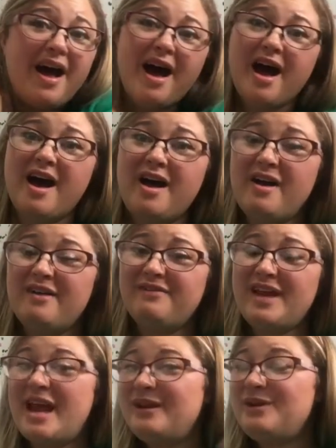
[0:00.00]
of
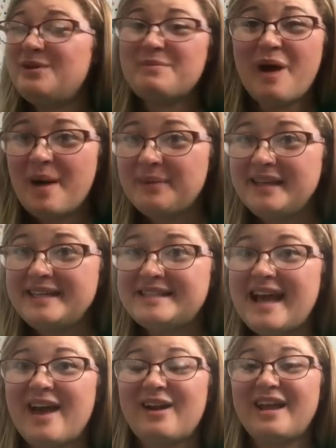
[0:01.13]
new mommies
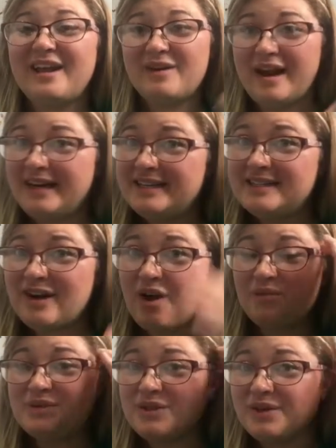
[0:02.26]
that are getting ready to start
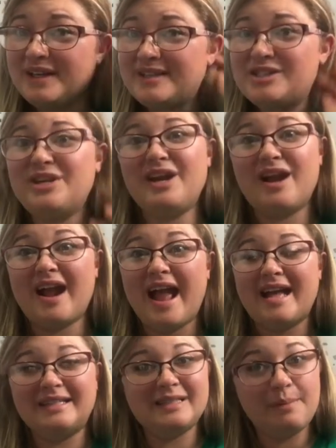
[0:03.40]
homeschooling this year,
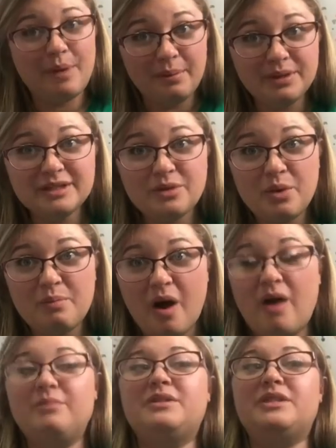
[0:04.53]
and some public school
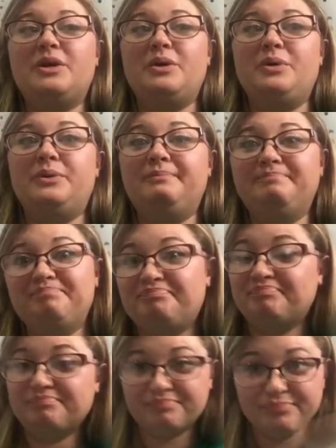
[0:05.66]
moms who
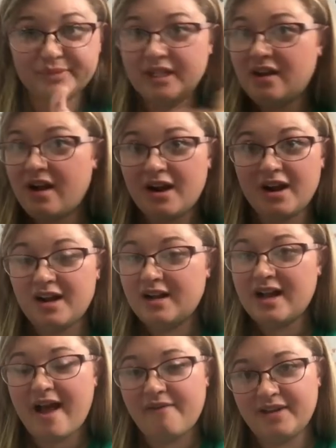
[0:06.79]
are
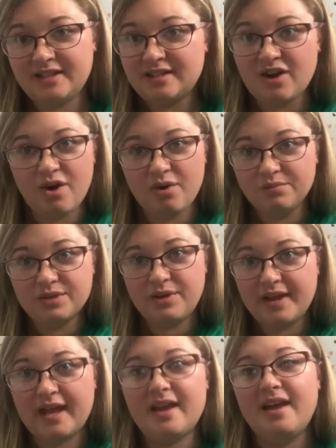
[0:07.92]
having to start
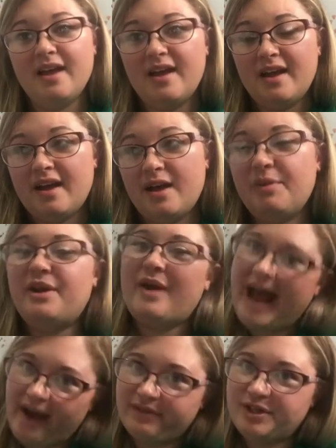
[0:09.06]
homeschooling. Well, they don't
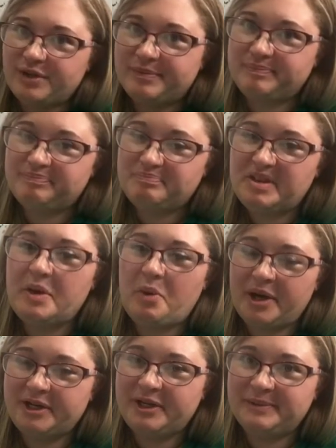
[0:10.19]
have to, but they want to.